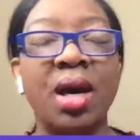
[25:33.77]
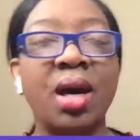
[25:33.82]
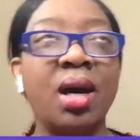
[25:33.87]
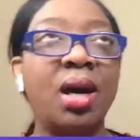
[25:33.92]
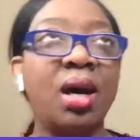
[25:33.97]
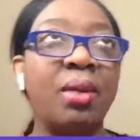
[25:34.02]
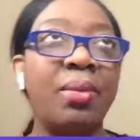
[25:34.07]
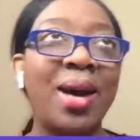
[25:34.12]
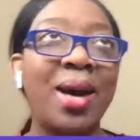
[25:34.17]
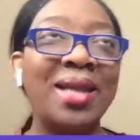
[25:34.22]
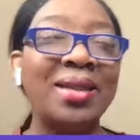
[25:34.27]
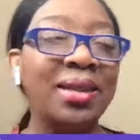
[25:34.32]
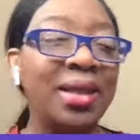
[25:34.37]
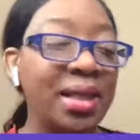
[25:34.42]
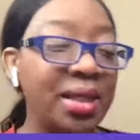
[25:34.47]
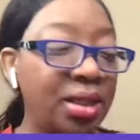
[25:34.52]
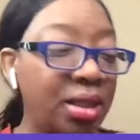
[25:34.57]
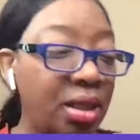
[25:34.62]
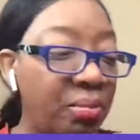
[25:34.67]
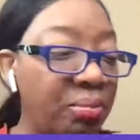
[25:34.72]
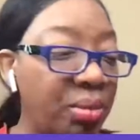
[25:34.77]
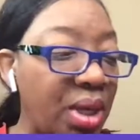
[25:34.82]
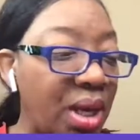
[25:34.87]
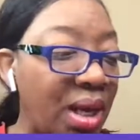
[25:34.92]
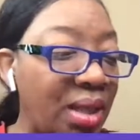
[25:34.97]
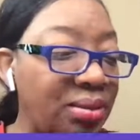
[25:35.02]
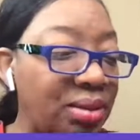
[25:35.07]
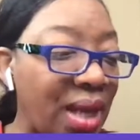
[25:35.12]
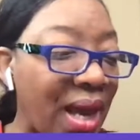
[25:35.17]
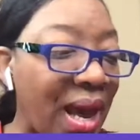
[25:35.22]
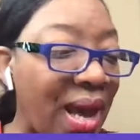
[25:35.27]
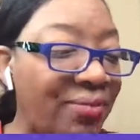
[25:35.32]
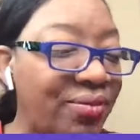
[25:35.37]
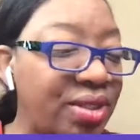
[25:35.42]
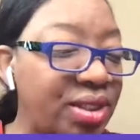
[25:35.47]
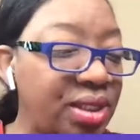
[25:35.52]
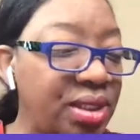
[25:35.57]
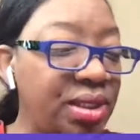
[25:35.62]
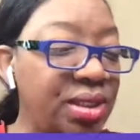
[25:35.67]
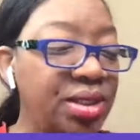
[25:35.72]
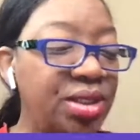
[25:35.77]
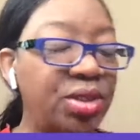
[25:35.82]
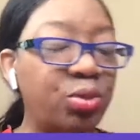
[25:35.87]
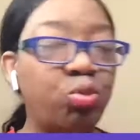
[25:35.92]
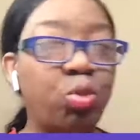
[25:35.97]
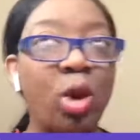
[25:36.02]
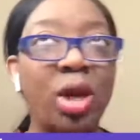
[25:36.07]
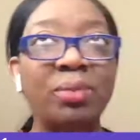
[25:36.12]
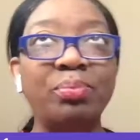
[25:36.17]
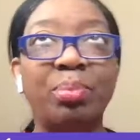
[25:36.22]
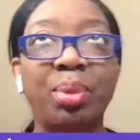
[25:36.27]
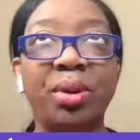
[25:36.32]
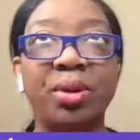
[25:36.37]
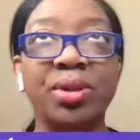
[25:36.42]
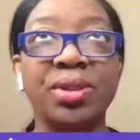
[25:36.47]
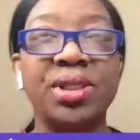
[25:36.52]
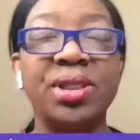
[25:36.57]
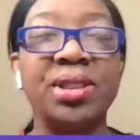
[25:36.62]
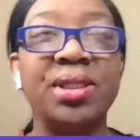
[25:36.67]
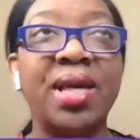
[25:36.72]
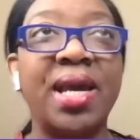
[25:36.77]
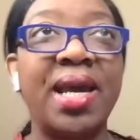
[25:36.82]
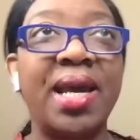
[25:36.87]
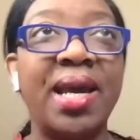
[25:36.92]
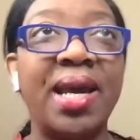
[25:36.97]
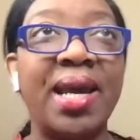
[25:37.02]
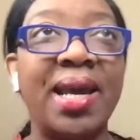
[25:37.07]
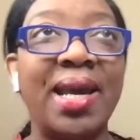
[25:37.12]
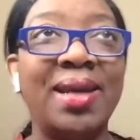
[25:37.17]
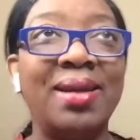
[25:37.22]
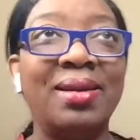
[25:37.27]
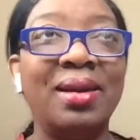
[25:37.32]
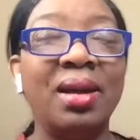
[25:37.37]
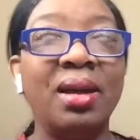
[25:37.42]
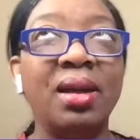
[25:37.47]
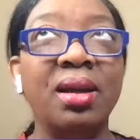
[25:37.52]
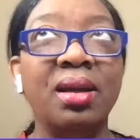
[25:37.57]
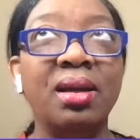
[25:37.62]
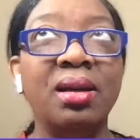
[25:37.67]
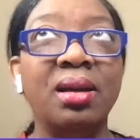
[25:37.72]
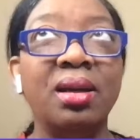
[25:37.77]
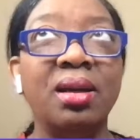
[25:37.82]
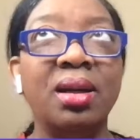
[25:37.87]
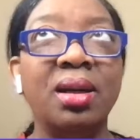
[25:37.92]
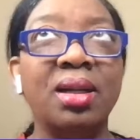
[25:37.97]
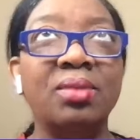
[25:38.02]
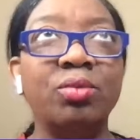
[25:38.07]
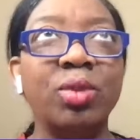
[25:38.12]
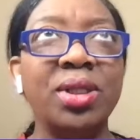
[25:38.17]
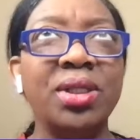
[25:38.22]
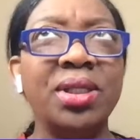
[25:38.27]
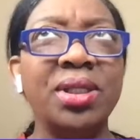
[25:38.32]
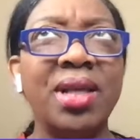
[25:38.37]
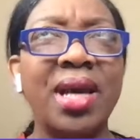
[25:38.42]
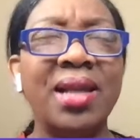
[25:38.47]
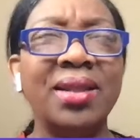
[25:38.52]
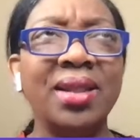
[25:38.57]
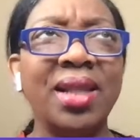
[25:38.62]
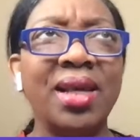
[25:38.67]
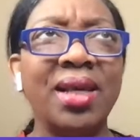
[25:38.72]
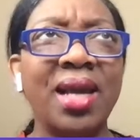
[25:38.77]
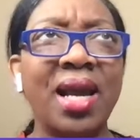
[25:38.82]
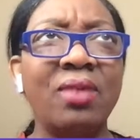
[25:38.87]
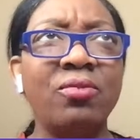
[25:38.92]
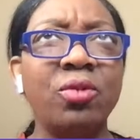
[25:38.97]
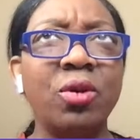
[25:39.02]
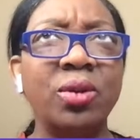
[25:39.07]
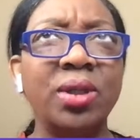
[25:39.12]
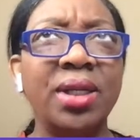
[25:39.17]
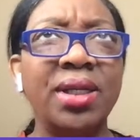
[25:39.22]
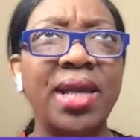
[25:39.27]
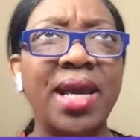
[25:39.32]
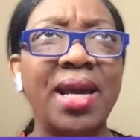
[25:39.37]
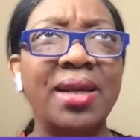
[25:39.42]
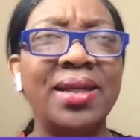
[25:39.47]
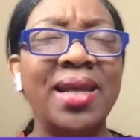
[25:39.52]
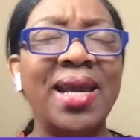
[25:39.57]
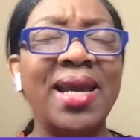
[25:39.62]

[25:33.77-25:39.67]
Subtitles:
I think I've seen one person that had, I think I wrote it down.